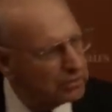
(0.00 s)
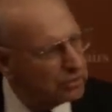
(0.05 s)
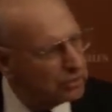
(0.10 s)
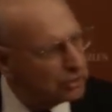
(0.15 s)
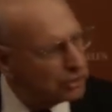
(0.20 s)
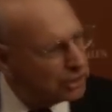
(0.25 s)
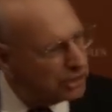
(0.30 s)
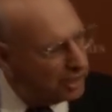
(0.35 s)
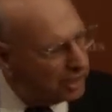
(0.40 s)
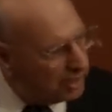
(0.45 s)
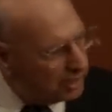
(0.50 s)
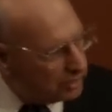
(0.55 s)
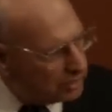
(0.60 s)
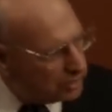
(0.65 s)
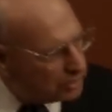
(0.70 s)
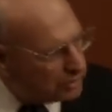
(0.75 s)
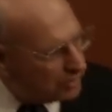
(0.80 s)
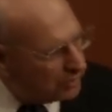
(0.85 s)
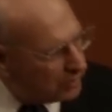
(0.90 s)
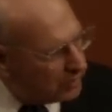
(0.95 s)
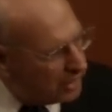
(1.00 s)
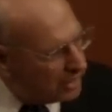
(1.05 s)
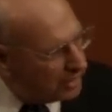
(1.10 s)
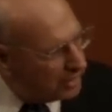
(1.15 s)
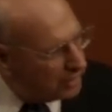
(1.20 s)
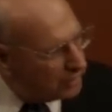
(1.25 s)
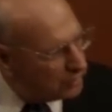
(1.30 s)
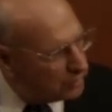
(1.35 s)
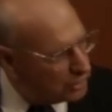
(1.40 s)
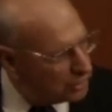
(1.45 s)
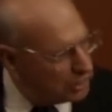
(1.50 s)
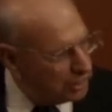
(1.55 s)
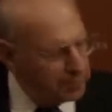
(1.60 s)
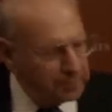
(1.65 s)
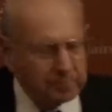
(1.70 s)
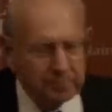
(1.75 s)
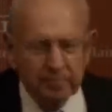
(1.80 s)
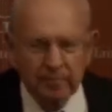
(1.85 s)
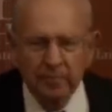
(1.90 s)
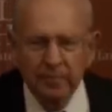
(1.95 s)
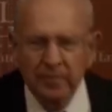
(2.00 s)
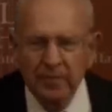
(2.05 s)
to change the Iranian regime.